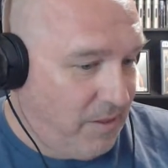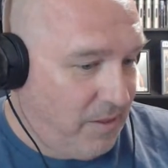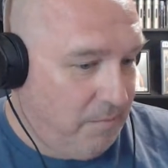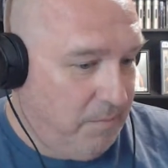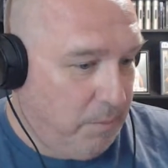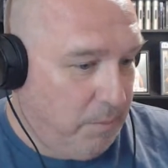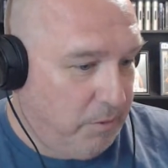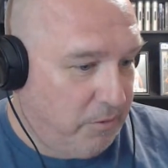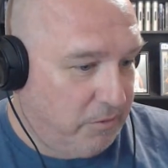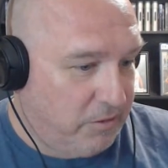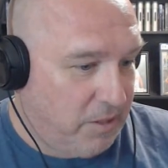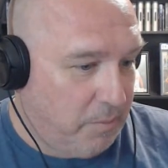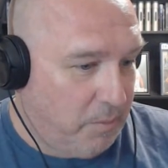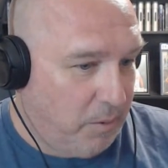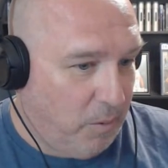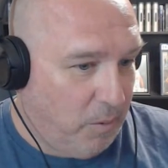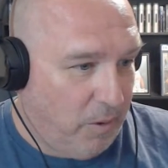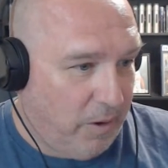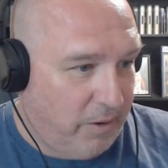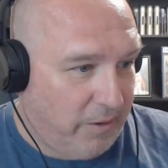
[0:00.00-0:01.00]
People just coming
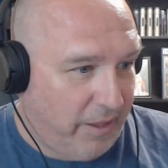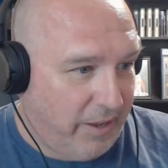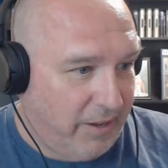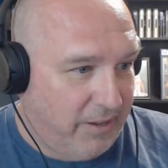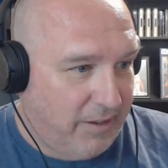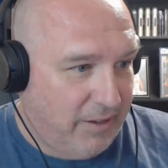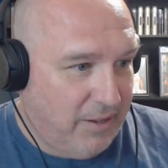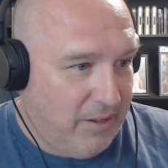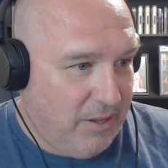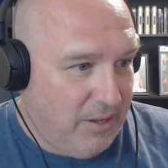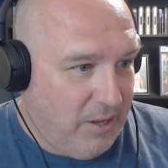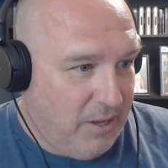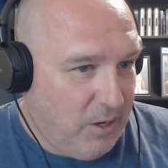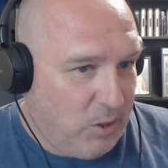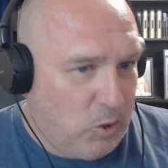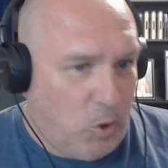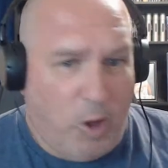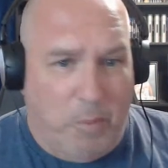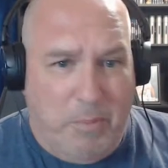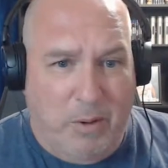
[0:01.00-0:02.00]
on like,
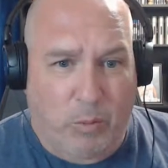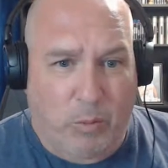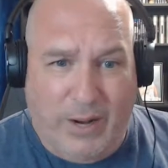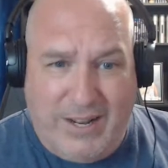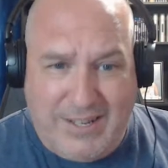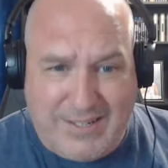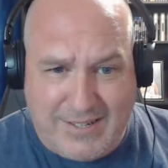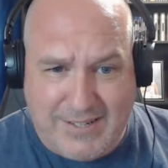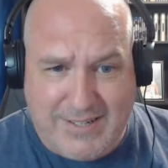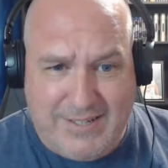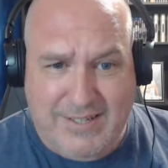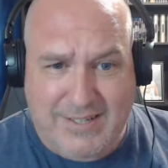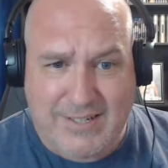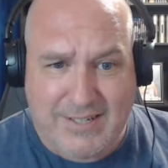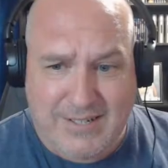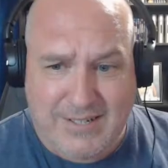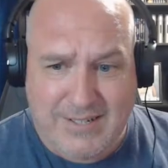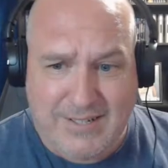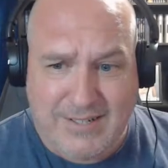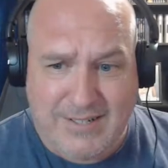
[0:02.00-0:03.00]
call me racist
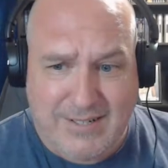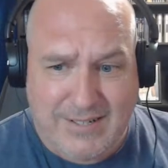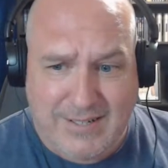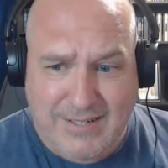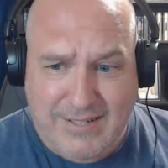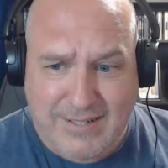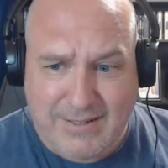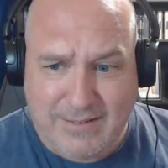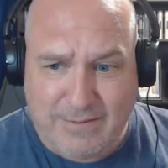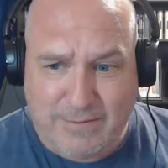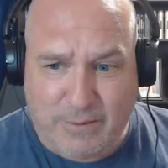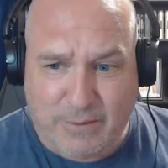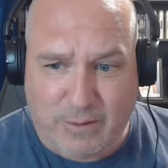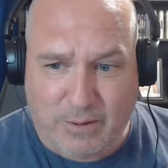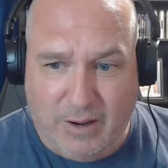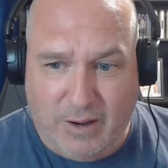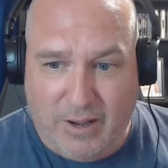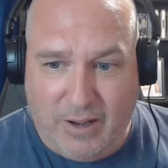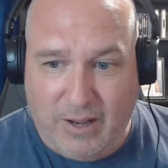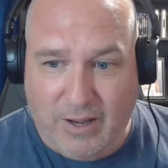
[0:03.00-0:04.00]

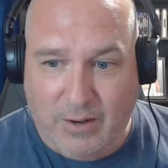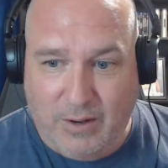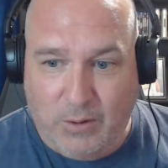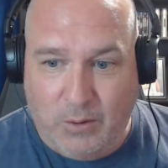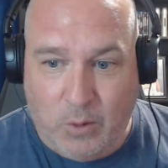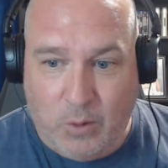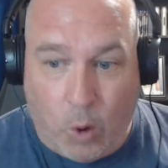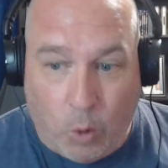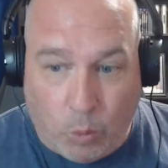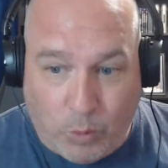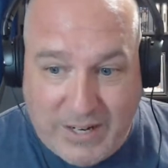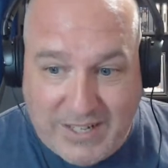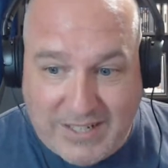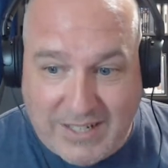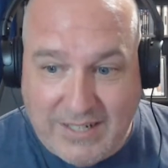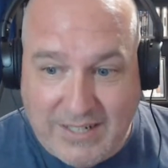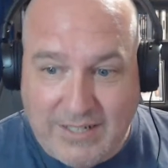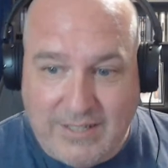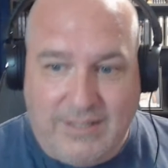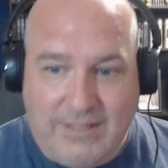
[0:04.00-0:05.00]
for no
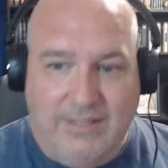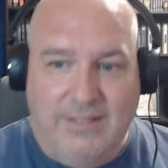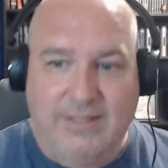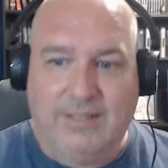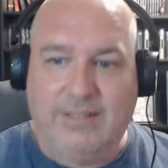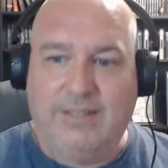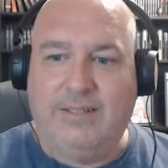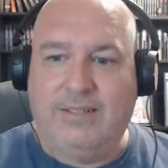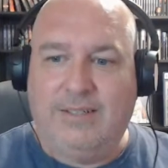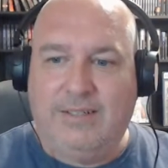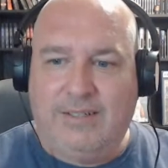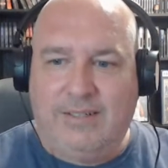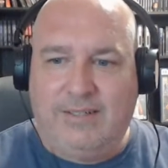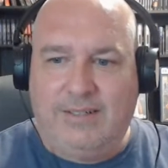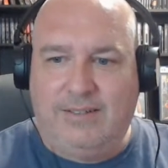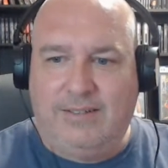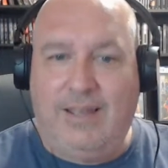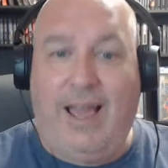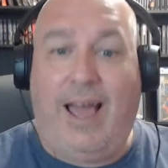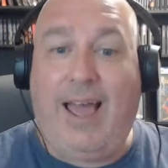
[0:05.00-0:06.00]
reason.
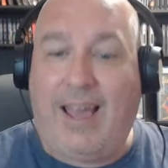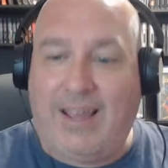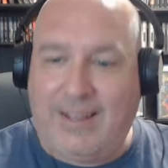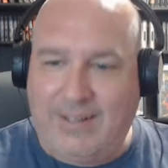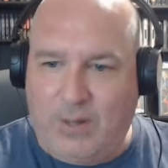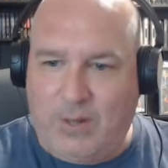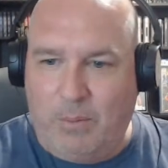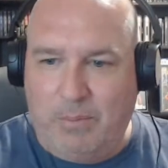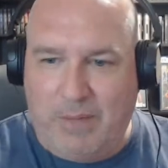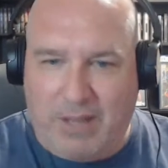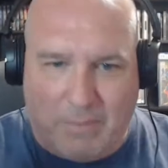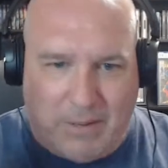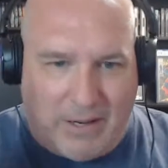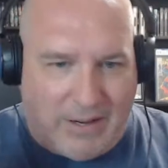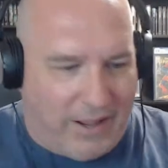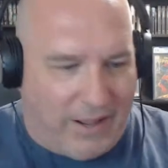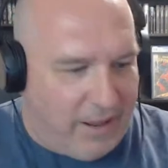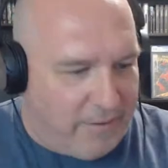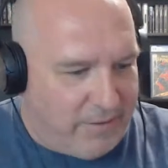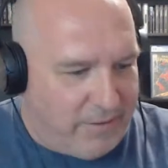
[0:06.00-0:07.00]
Ah, don't make me
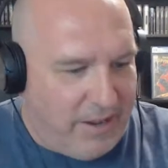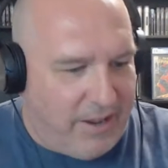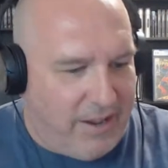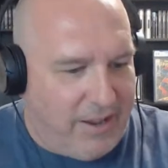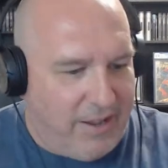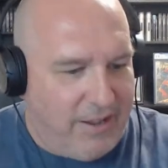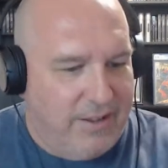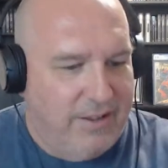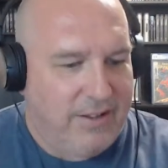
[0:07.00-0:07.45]
laugh. Yeah.